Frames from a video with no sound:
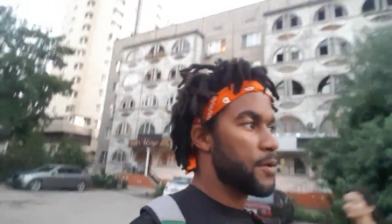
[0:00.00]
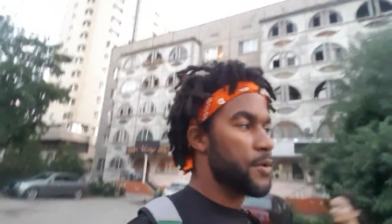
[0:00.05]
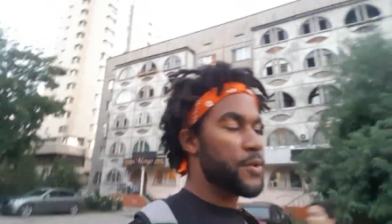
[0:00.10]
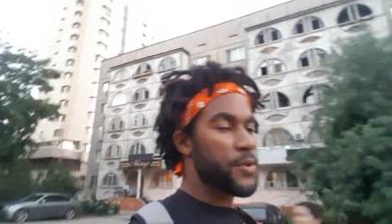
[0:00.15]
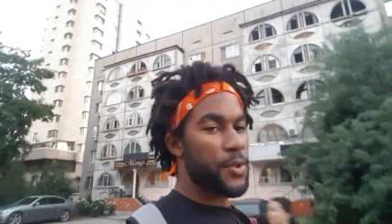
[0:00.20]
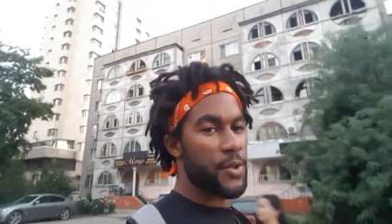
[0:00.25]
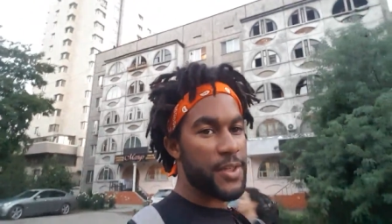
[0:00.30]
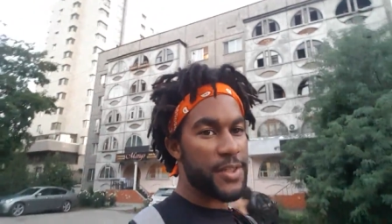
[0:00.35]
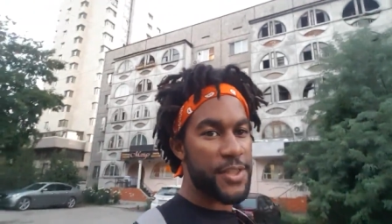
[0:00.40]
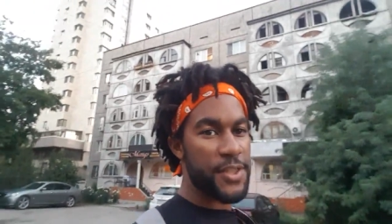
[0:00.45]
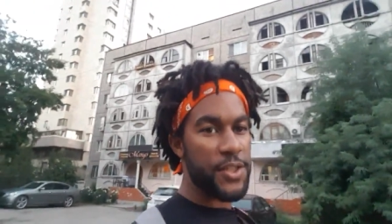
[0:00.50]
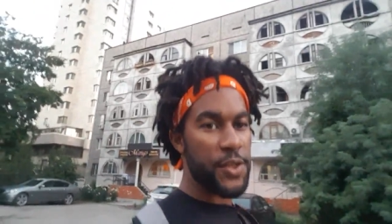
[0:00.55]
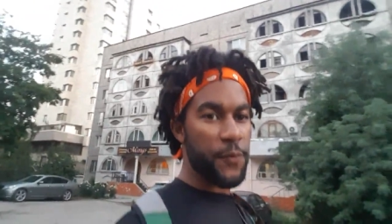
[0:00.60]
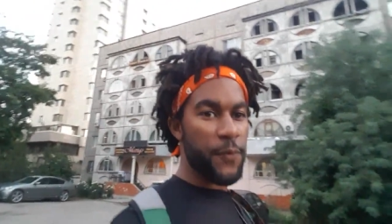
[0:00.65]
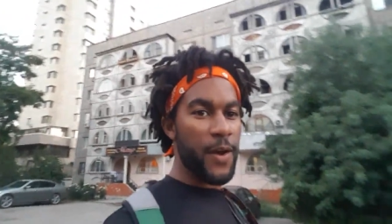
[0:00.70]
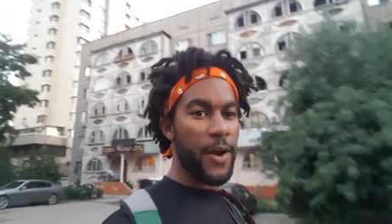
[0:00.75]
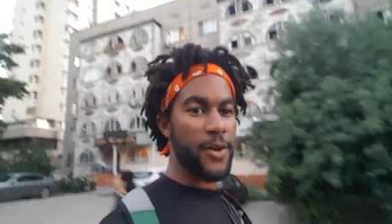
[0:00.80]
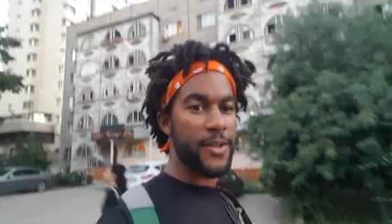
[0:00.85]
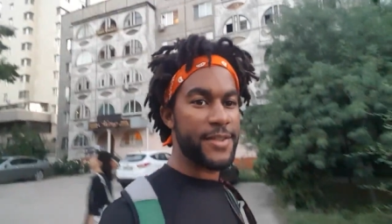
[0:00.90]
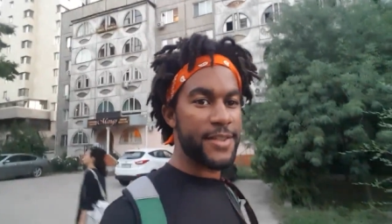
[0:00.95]
So this is a
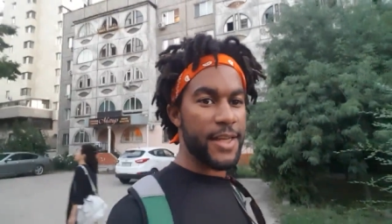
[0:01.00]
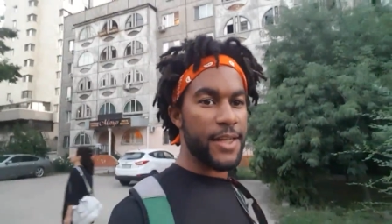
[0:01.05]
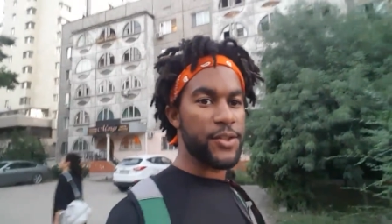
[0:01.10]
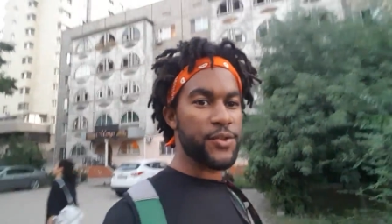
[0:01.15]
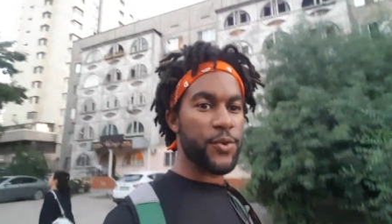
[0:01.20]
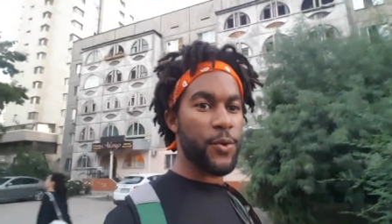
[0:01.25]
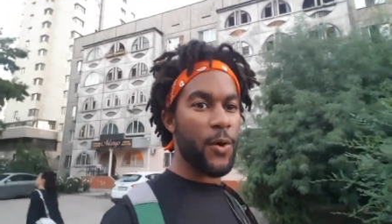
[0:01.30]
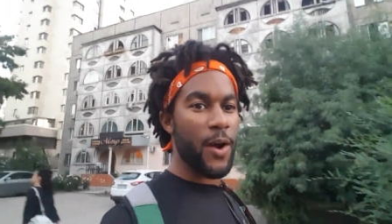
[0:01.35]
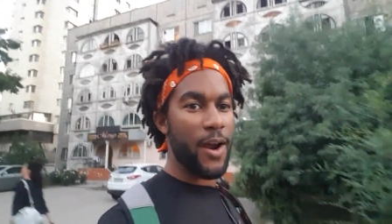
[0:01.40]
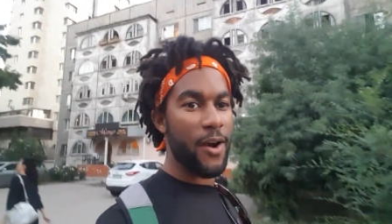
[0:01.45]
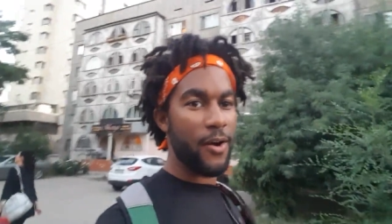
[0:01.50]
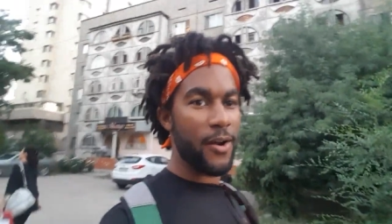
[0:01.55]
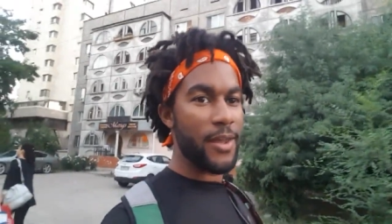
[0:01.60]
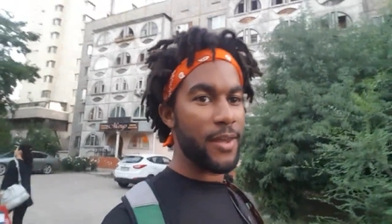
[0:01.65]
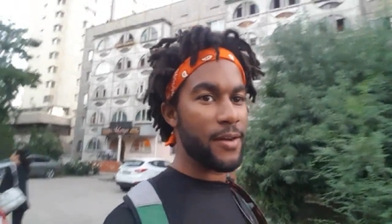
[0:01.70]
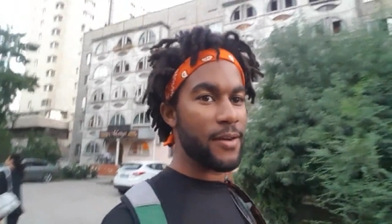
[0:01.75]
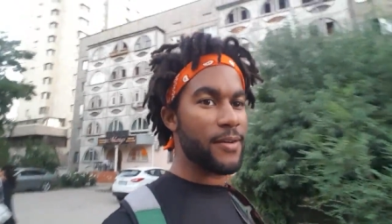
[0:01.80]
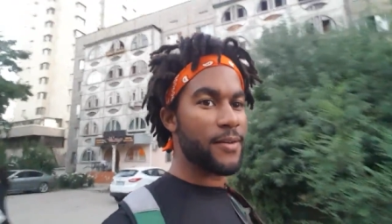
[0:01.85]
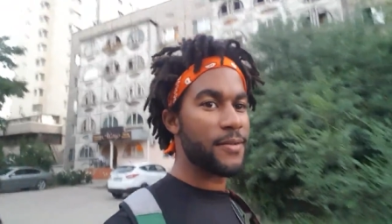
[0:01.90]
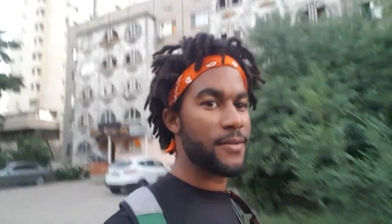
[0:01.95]
very central
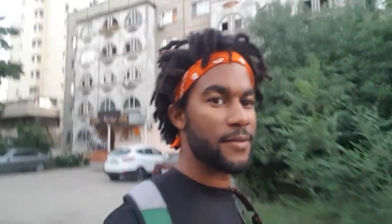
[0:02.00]
area.